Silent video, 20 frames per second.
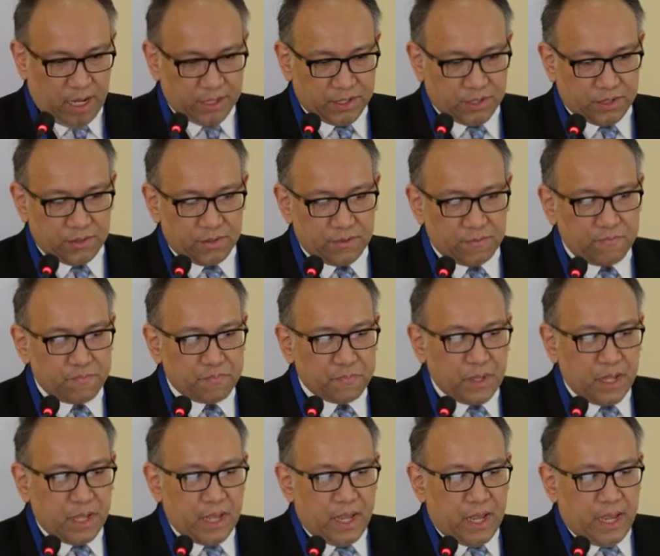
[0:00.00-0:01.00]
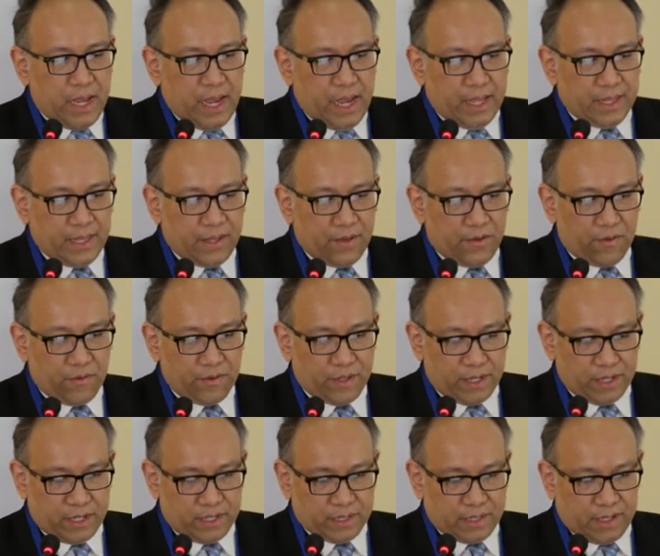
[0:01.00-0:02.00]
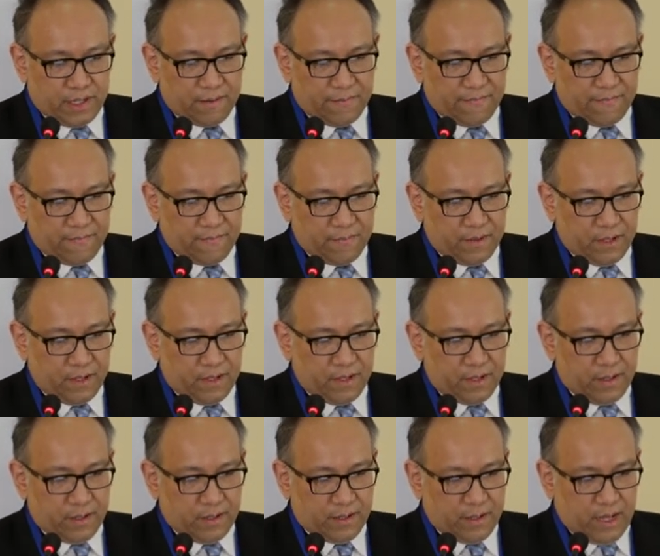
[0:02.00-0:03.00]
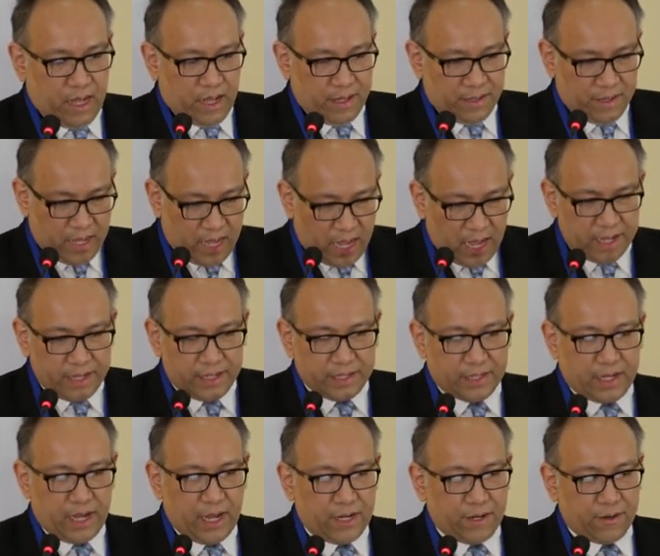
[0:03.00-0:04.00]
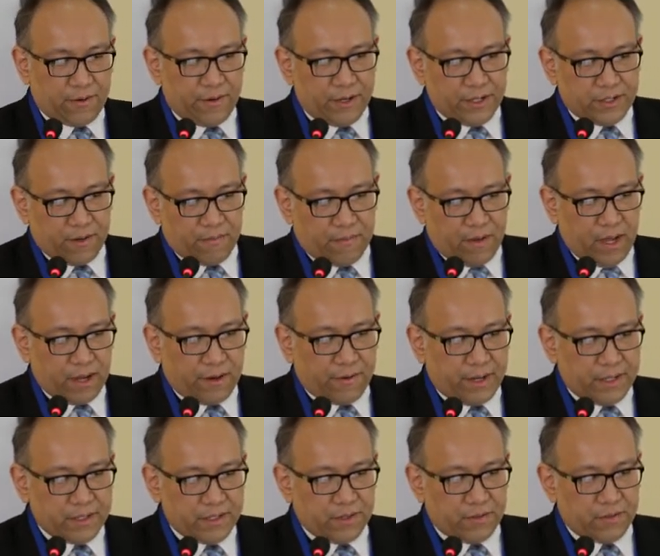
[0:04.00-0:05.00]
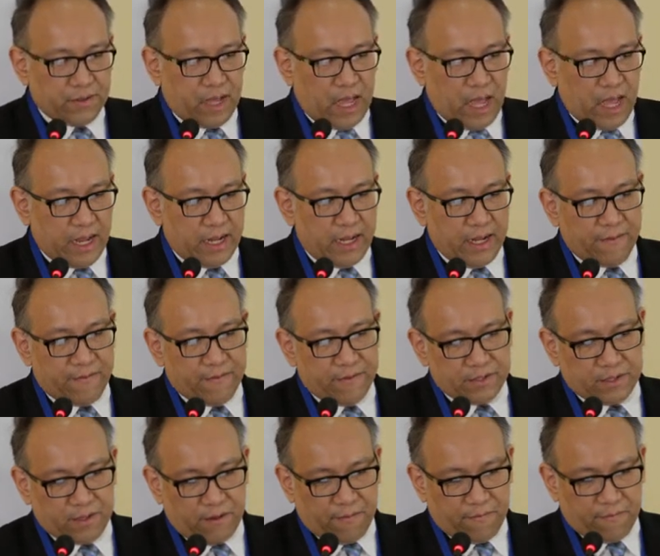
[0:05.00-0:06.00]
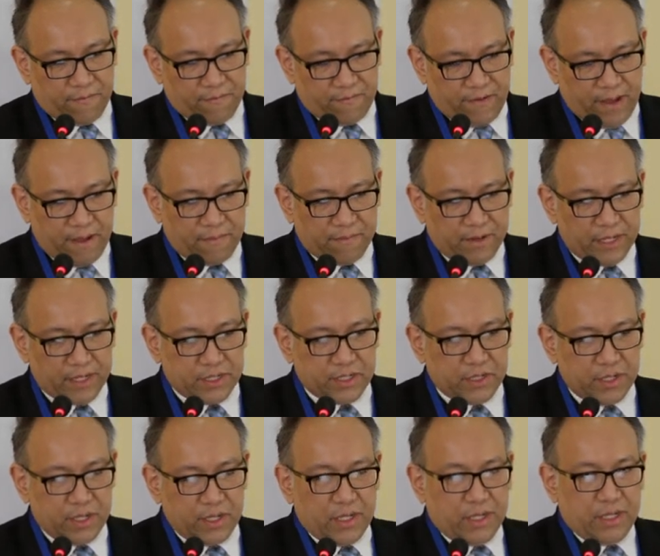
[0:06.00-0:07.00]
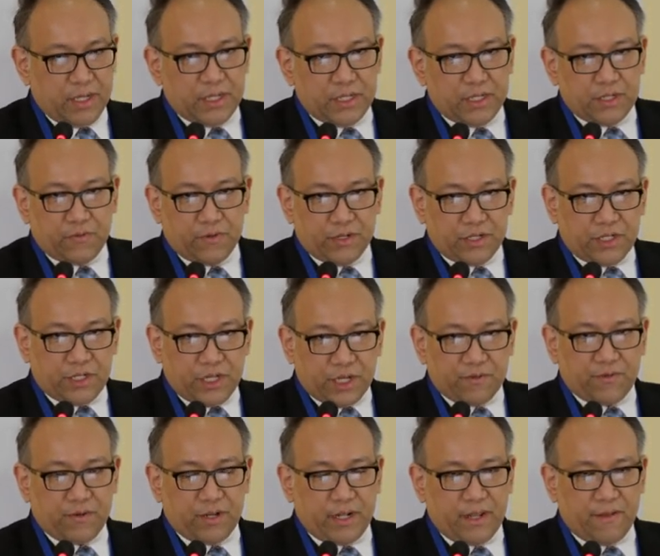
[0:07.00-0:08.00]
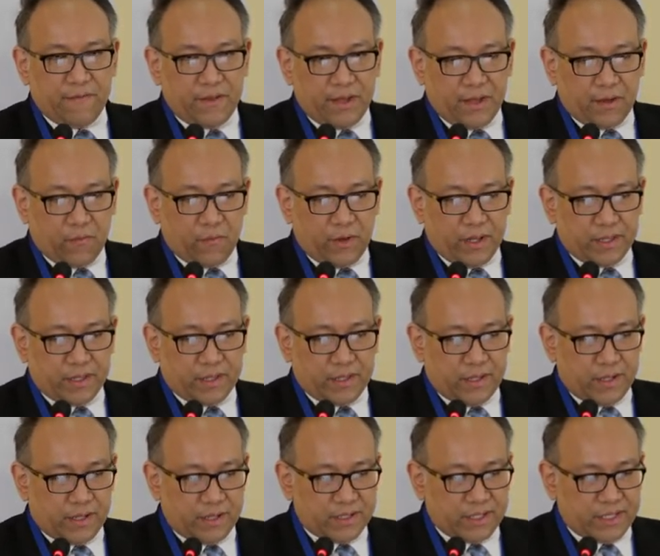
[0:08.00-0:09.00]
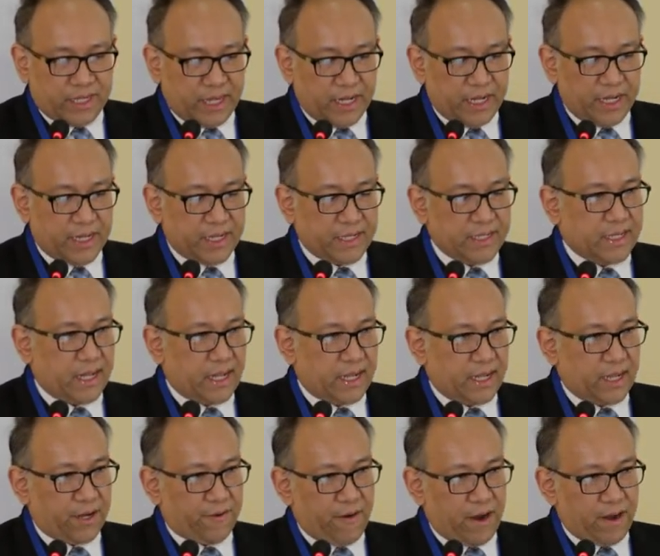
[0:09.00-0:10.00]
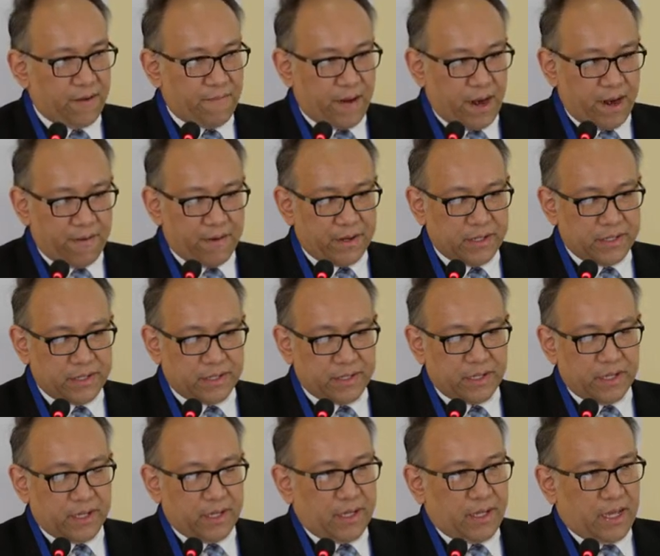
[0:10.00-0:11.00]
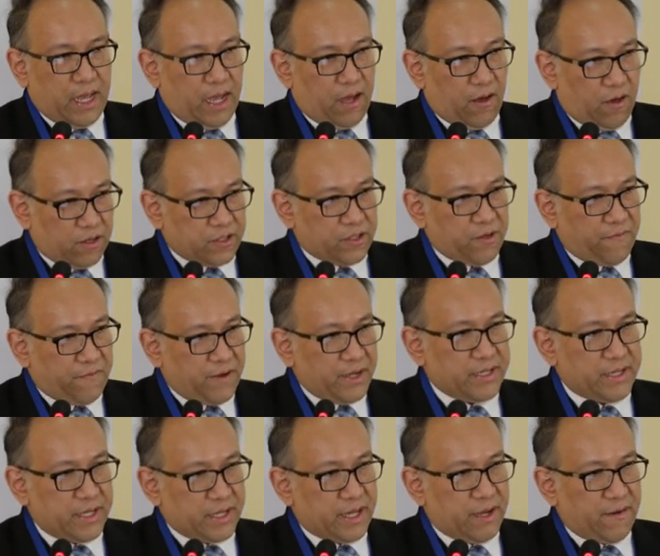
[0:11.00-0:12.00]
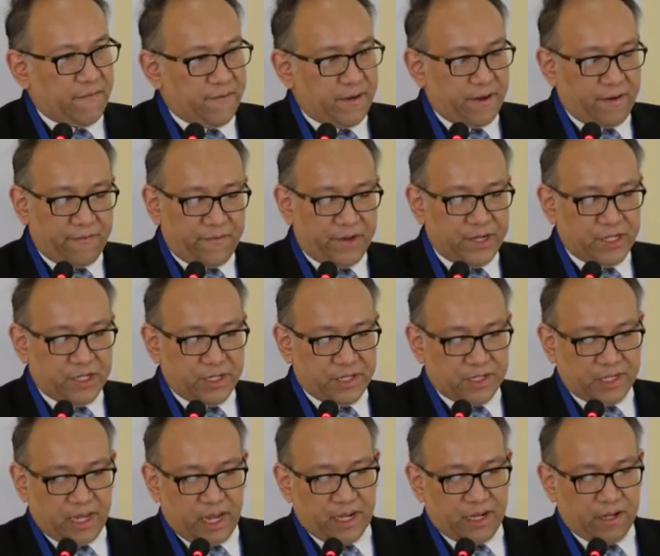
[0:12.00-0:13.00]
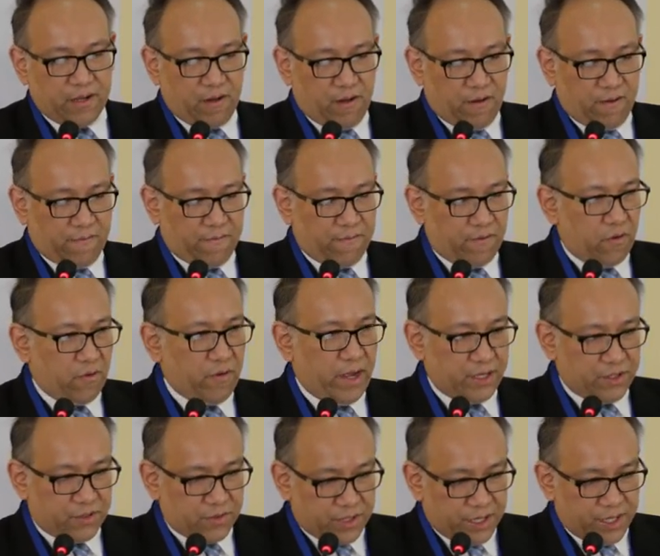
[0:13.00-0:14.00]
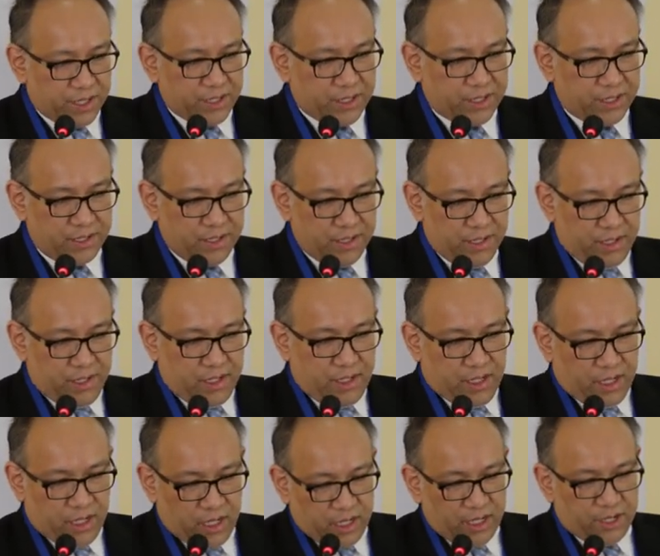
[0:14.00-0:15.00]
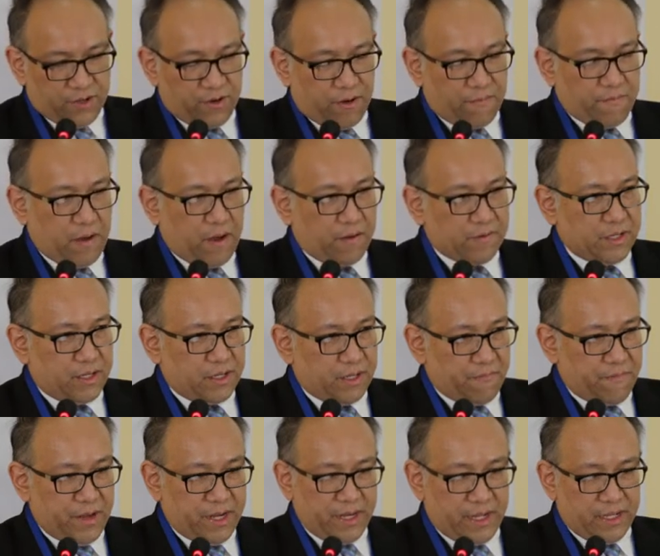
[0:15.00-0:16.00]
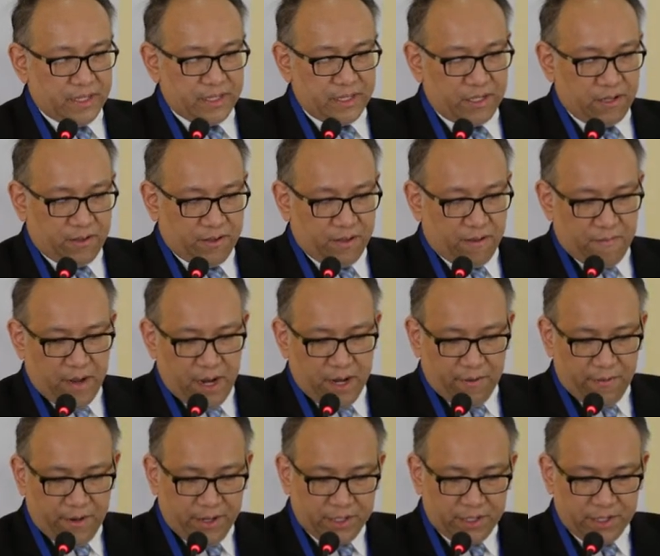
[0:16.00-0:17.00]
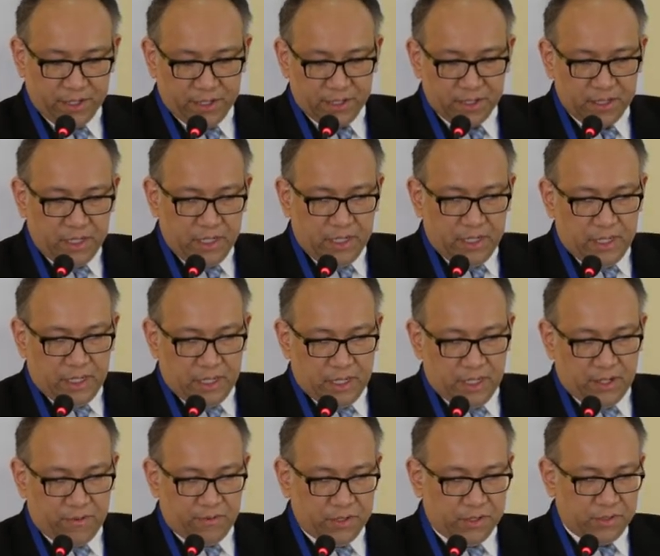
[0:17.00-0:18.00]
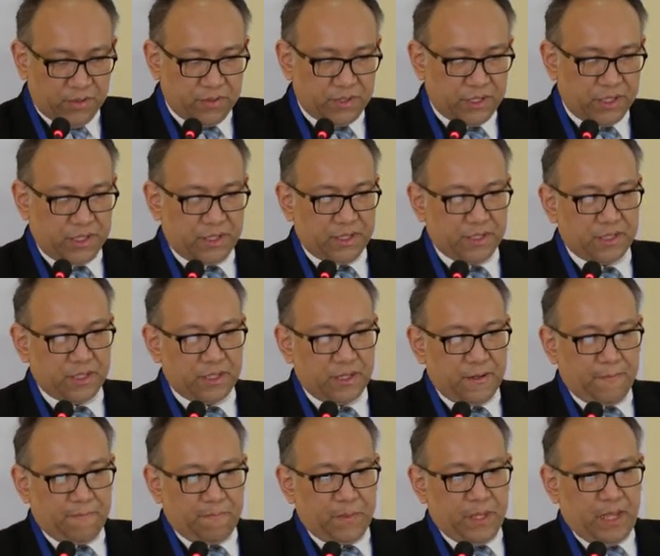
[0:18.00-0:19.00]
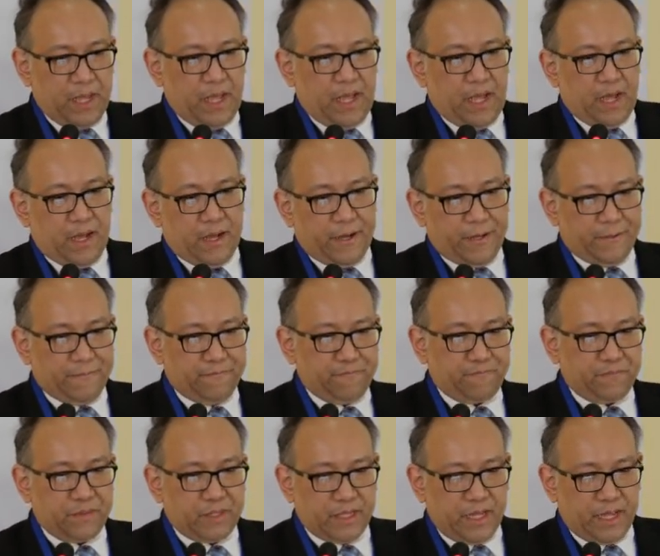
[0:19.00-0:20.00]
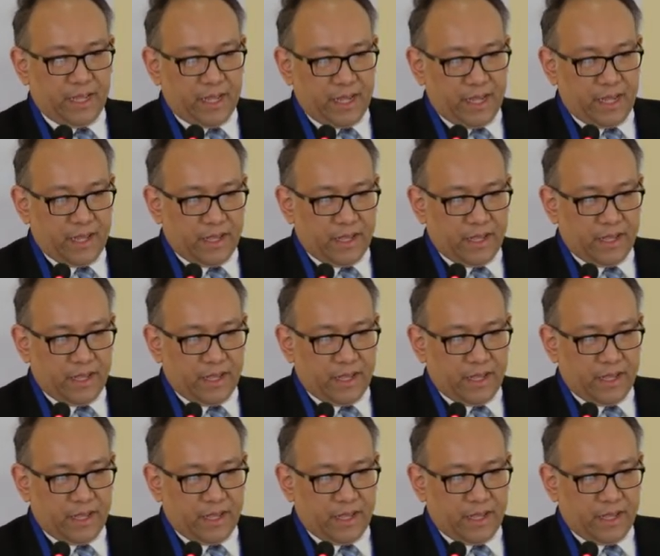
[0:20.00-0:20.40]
school, and the youth and adult are the highest categories of migrants. So the high levels of families with children living with seniors like grandparents are also facing a very vicious cycle of low education, early dropouts, and dependency on the migration resources. The